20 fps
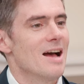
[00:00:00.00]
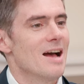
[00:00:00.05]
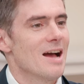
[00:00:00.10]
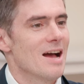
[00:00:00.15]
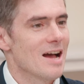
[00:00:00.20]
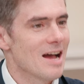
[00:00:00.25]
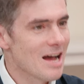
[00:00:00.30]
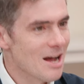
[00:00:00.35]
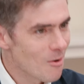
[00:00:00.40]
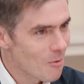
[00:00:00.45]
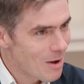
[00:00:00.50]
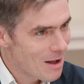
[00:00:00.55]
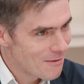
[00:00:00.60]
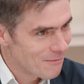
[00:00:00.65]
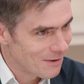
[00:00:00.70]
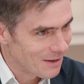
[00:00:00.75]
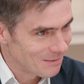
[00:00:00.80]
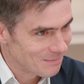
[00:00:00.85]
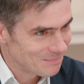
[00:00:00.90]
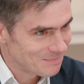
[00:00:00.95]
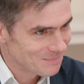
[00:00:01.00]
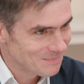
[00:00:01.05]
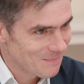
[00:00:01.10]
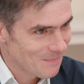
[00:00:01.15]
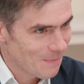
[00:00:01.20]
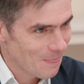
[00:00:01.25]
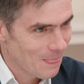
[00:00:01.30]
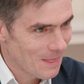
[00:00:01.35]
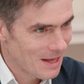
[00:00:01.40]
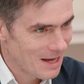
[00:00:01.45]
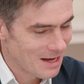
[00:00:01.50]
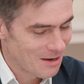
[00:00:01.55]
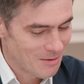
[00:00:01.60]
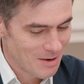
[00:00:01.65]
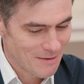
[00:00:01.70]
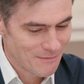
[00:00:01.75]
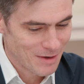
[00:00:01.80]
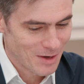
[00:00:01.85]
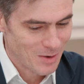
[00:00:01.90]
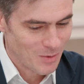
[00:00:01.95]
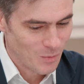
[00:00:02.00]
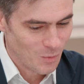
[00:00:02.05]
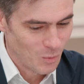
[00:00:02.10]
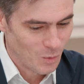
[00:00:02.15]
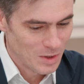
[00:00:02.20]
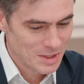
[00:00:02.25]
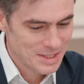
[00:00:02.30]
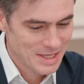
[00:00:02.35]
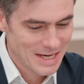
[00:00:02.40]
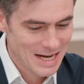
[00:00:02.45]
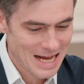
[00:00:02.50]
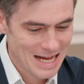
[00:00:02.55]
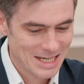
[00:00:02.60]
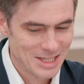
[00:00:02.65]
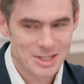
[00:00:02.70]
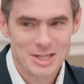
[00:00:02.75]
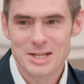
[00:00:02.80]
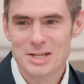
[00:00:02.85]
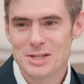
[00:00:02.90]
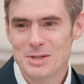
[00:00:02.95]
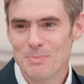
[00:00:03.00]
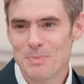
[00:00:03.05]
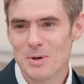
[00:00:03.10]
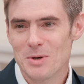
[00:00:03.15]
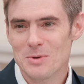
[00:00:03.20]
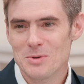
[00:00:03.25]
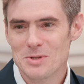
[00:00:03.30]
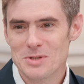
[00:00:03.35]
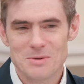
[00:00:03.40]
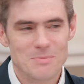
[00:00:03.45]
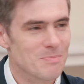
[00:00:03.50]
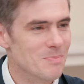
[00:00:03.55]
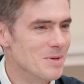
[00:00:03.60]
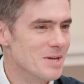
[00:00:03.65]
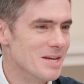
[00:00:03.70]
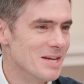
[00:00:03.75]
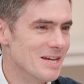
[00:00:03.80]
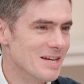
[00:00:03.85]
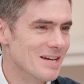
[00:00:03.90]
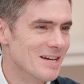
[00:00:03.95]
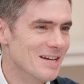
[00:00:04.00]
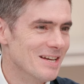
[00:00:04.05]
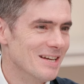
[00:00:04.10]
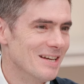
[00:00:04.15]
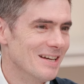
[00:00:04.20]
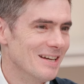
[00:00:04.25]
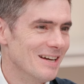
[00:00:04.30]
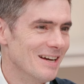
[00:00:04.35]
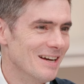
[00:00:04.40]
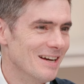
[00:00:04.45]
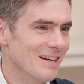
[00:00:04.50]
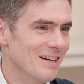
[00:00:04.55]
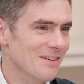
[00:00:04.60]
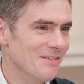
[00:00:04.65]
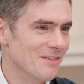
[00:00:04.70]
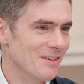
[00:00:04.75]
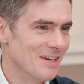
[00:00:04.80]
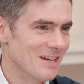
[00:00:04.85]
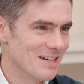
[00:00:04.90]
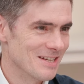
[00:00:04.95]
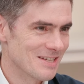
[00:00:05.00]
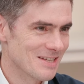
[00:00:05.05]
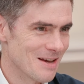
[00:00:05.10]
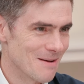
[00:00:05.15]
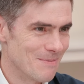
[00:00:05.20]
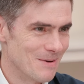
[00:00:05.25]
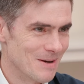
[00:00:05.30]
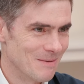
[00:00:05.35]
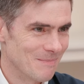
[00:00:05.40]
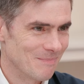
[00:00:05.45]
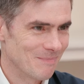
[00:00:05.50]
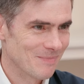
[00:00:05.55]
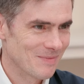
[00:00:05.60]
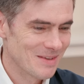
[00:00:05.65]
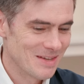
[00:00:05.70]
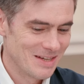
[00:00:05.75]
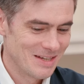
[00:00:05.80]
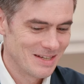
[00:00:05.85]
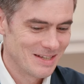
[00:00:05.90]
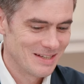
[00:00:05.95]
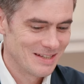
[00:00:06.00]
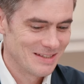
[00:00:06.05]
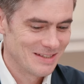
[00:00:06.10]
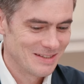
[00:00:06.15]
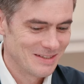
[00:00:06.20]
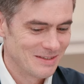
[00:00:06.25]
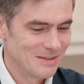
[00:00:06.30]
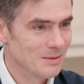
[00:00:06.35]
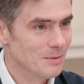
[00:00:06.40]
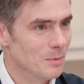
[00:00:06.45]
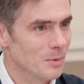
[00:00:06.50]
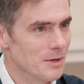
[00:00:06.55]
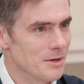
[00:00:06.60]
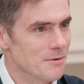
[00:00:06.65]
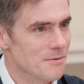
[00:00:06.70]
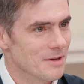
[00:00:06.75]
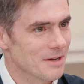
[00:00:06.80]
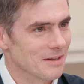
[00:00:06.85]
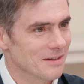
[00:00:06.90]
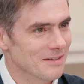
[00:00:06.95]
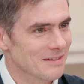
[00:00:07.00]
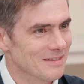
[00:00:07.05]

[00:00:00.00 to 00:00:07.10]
However, was it actually supposed to be the Last Supper? What do you think?